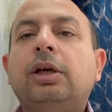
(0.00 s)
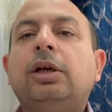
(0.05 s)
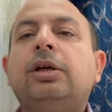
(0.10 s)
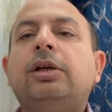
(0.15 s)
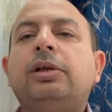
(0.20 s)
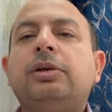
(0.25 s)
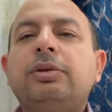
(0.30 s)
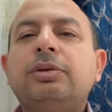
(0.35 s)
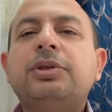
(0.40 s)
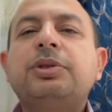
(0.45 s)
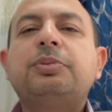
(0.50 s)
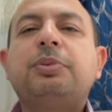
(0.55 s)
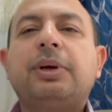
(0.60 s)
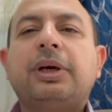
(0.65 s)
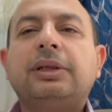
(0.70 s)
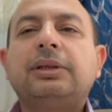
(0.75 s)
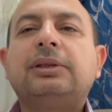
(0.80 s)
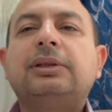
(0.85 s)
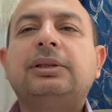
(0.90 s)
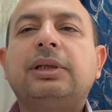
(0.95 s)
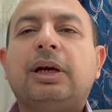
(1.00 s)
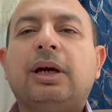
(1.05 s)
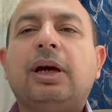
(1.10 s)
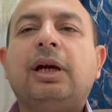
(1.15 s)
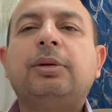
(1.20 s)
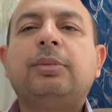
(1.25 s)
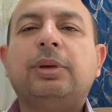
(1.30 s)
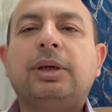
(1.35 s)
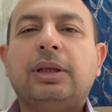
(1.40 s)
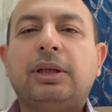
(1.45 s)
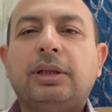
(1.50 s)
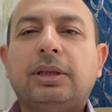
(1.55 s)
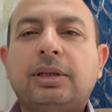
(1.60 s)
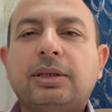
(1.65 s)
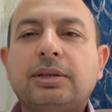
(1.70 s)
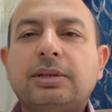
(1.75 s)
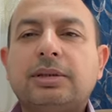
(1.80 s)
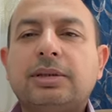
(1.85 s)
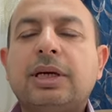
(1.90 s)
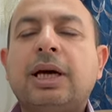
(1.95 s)
you spend time in
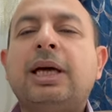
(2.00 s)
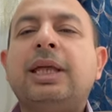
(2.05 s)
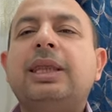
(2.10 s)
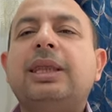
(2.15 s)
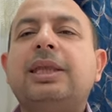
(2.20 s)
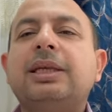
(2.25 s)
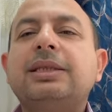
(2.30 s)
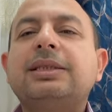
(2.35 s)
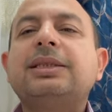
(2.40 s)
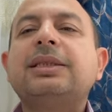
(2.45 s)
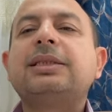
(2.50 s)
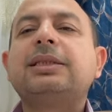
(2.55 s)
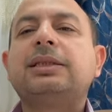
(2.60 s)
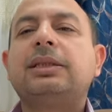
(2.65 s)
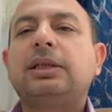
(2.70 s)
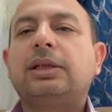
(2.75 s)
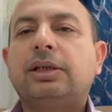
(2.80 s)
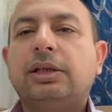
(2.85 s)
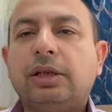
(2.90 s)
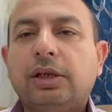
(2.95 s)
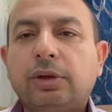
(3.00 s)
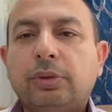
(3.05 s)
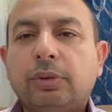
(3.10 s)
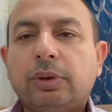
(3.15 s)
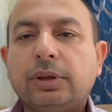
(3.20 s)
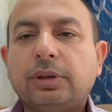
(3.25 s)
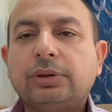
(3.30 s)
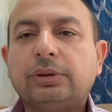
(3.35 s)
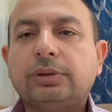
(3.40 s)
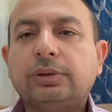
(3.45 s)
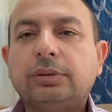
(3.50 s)
this. And this is the keyword.